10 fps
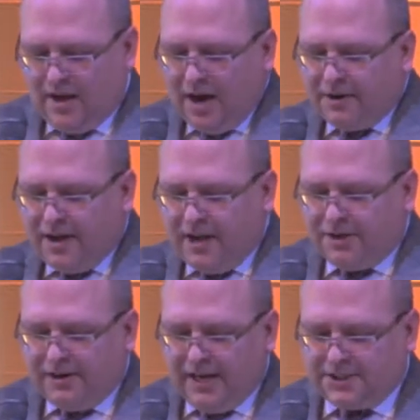Our
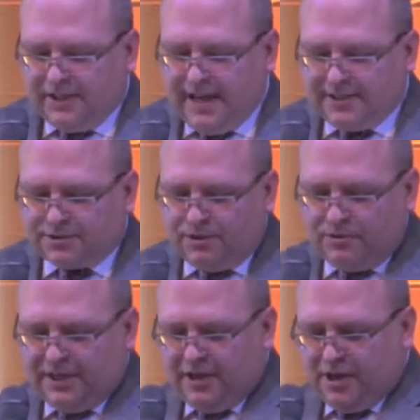congregation has
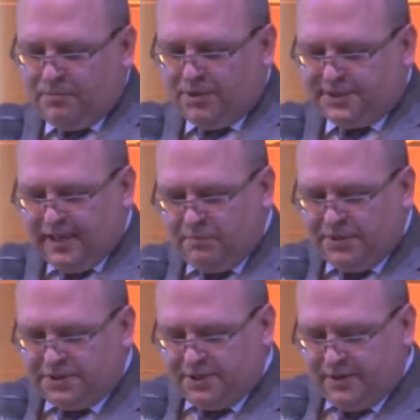grown in numbers and
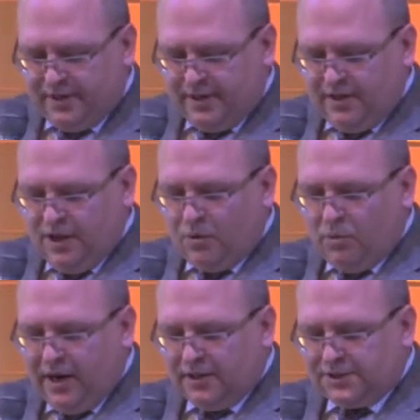maturity.
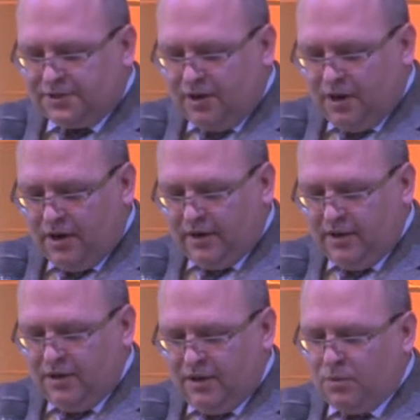We are strong.
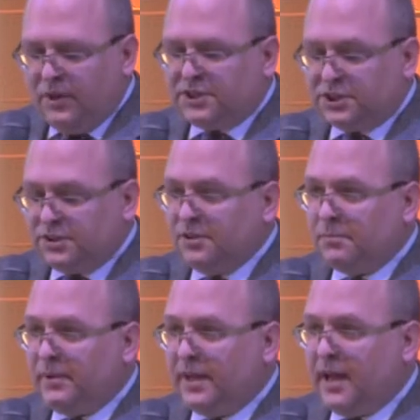We
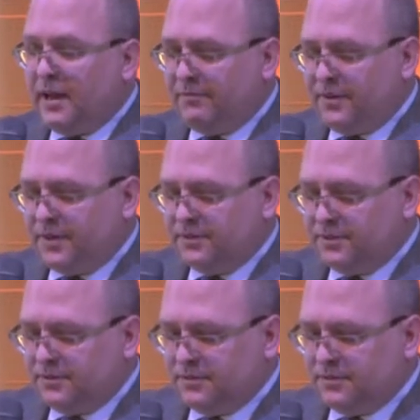should be confident.